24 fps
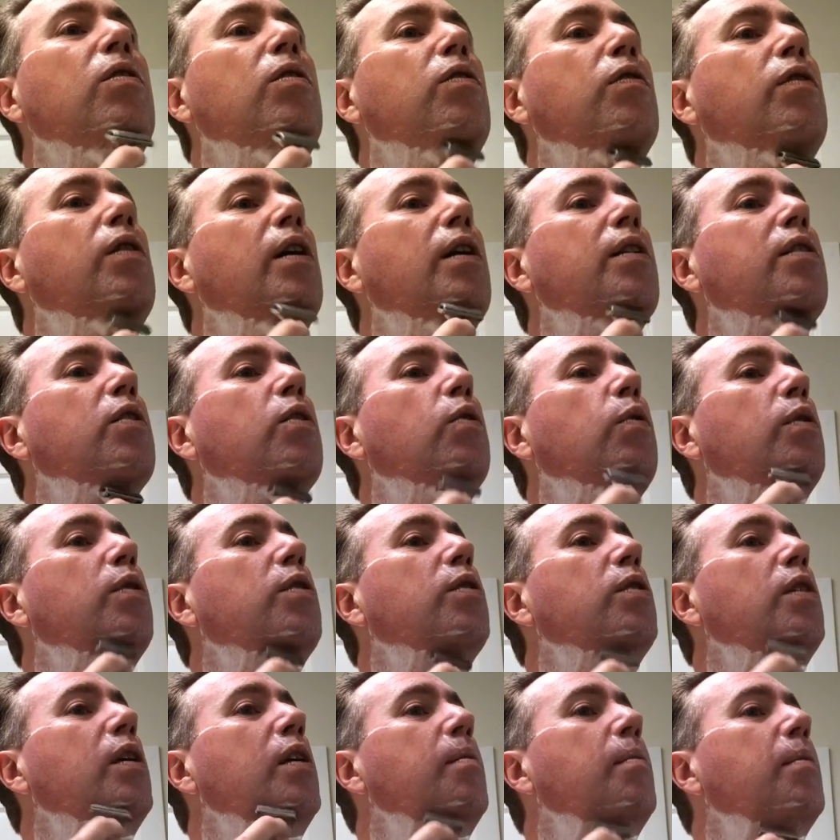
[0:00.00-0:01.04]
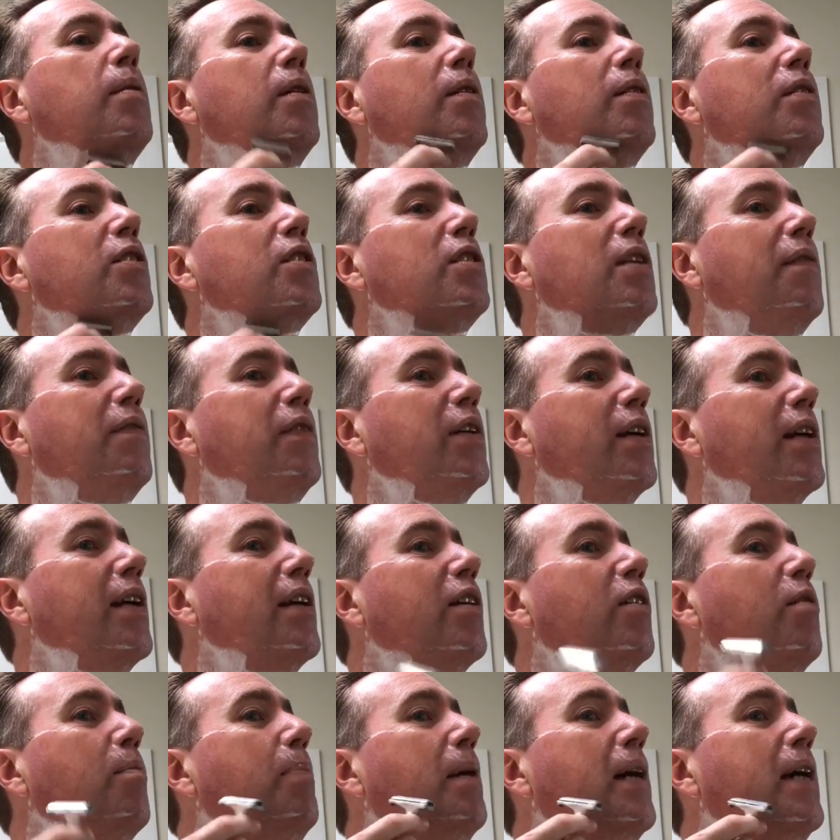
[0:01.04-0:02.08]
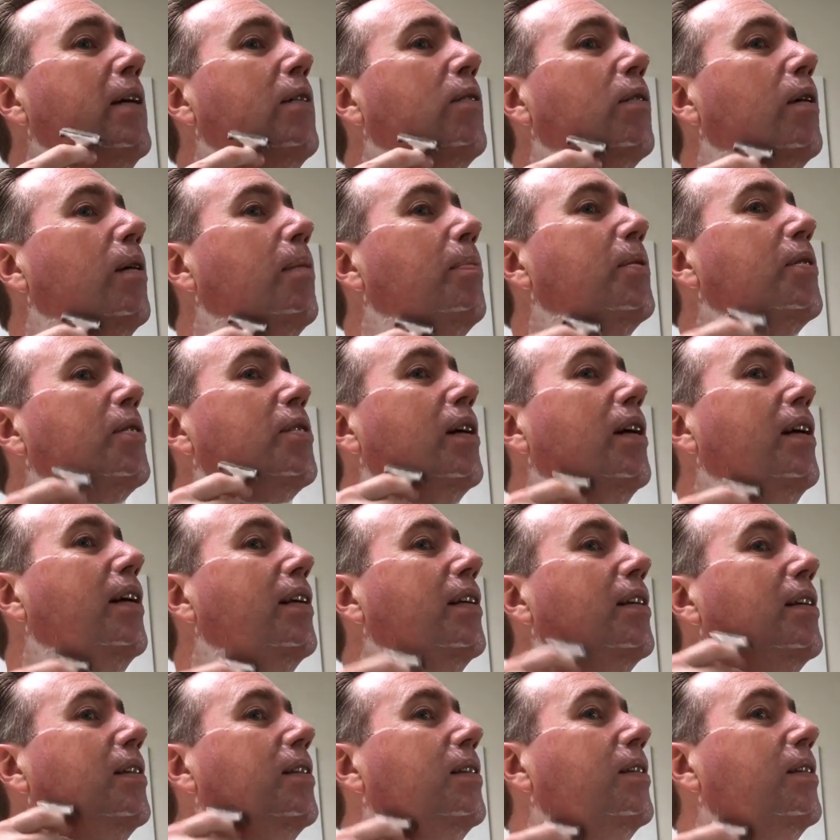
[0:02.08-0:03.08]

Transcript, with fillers: you've got to quit sending all this stuff. You're going to go bankrupt, son.